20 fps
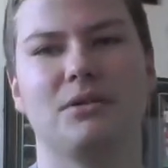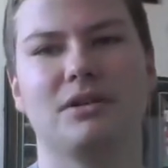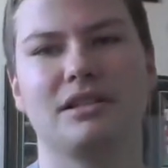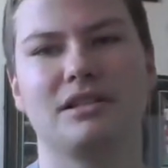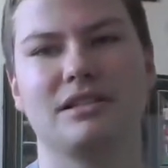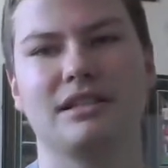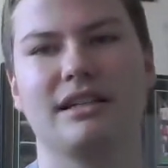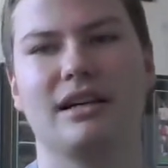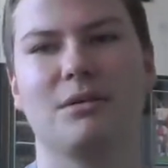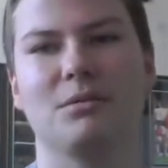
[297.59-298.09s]

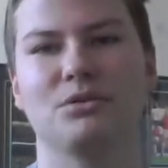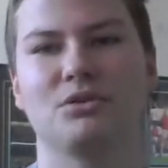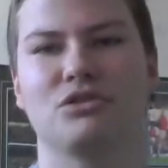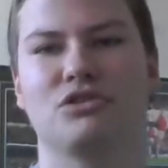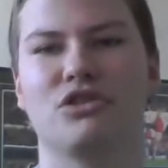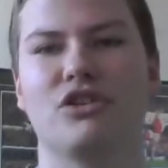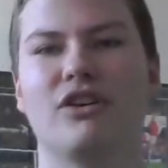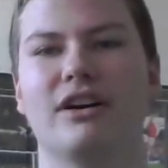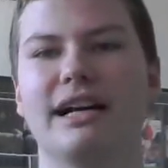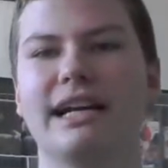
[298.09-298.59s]
Honestly, I was
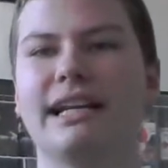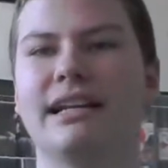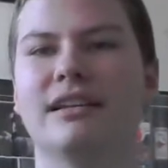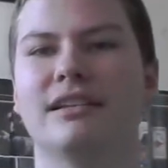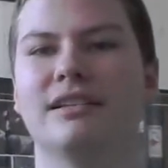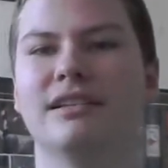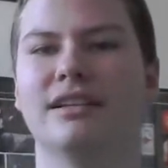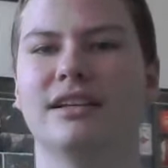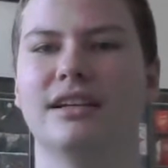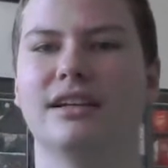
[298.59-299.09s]
crying
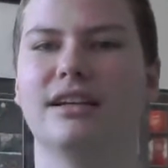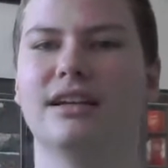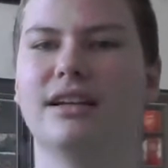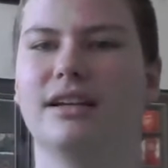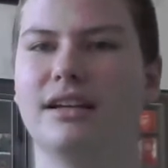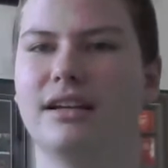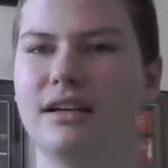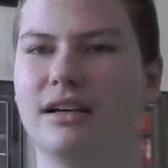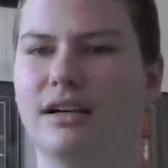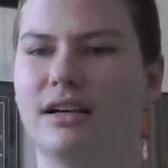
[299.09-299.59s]
and
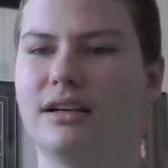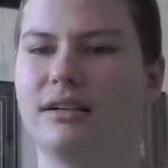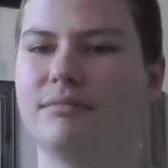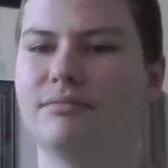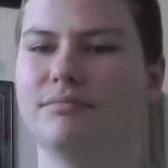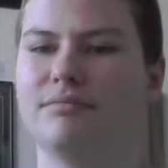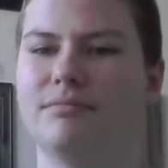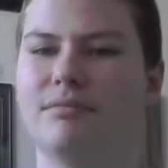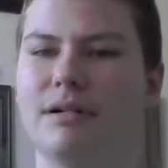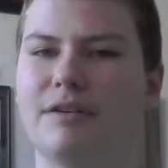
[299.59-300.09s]

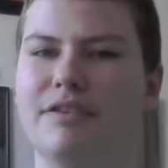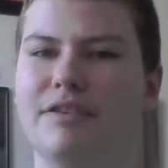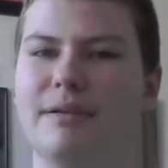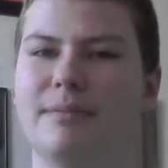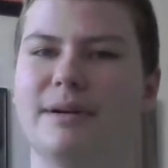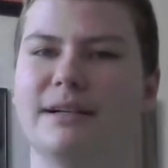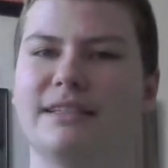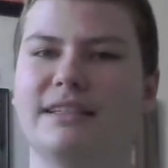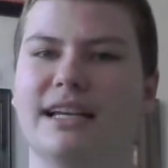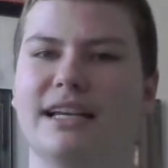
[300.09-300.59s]
I think
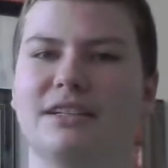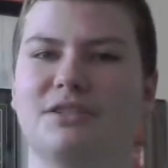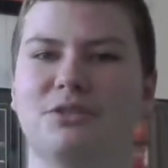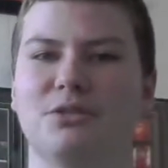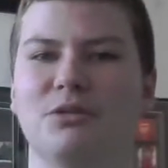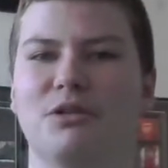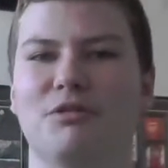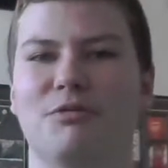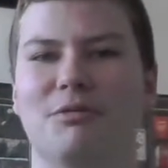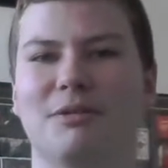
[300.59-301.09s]
my dad
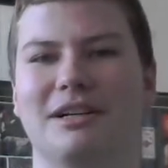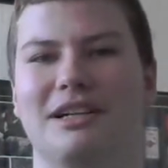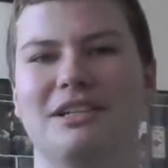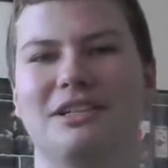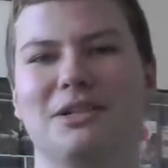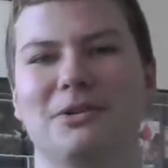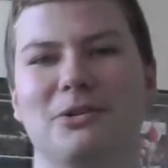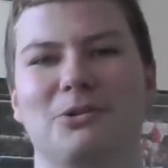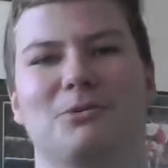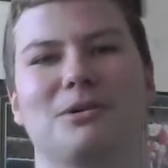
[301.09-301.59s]
sort of wanted
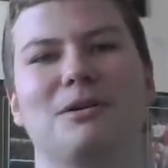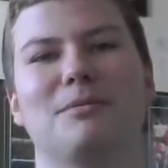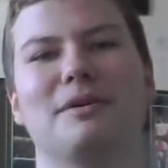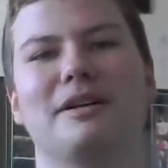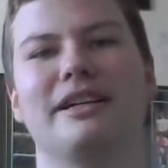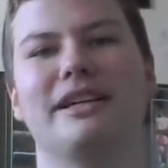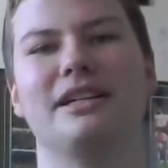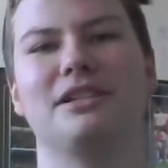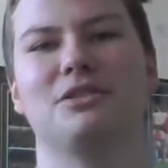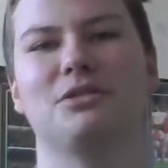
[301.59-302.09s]
to as well,
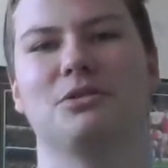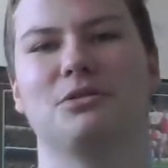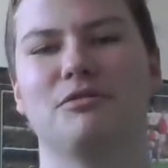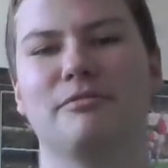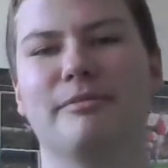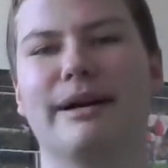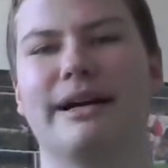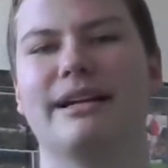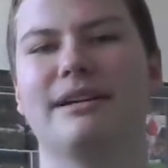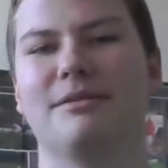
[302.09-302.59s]
but he's,
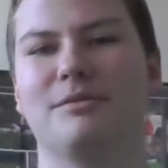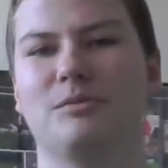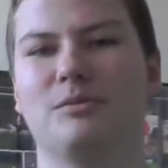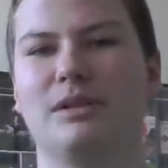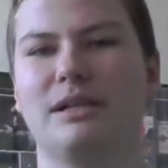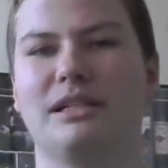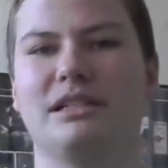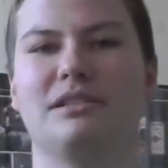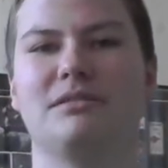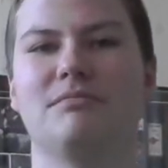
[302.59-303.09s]
you
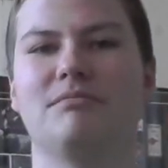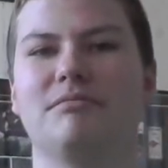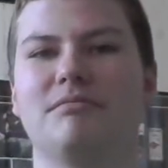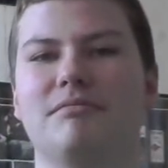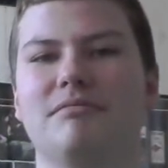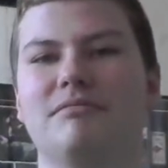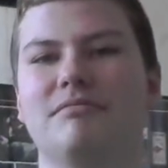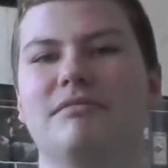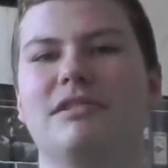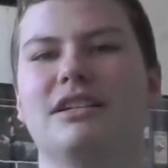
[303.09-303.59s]

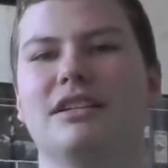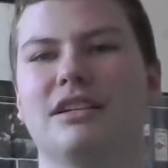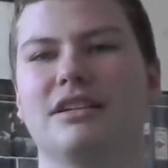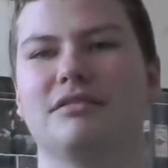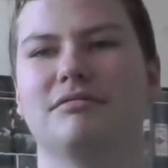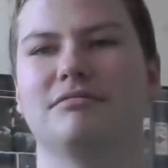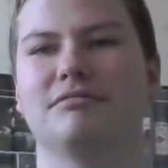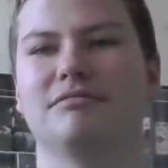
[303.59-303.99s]
know,